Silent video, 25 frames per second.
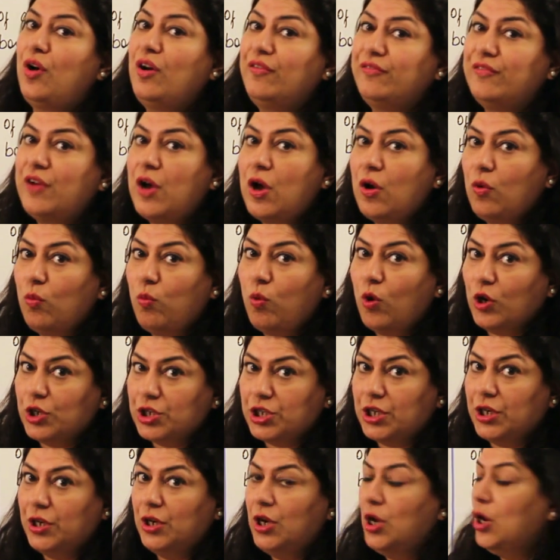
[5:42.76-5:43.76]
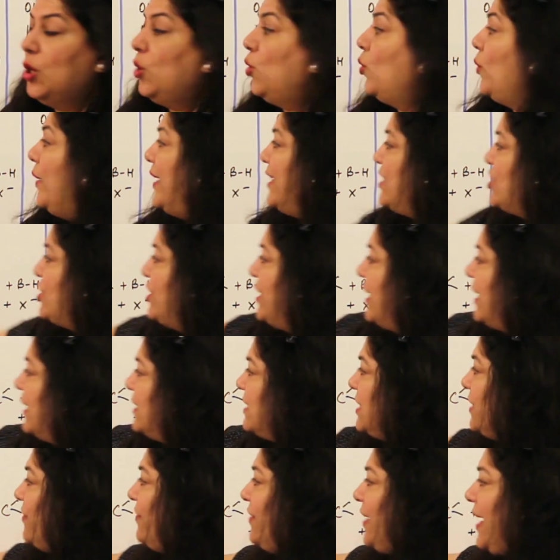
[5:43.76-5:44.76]
of water. OH
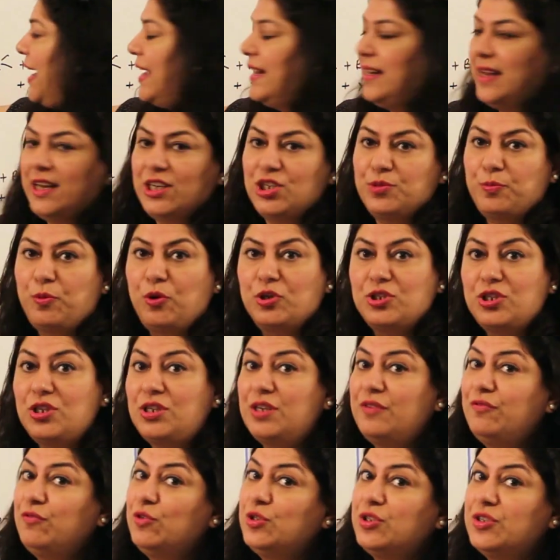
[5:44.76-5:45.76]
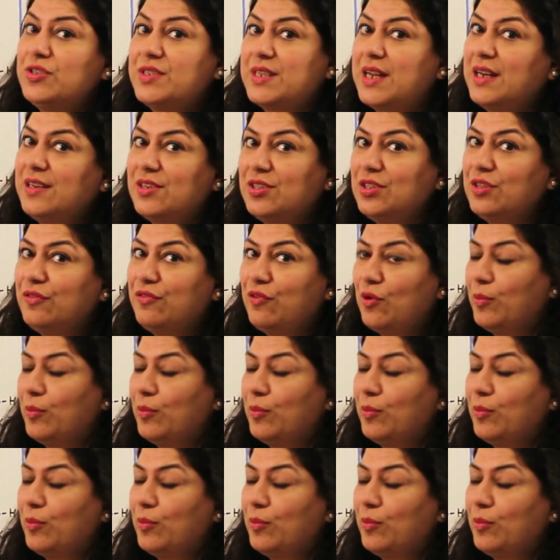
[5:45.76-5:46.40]
negative and H positive would result in the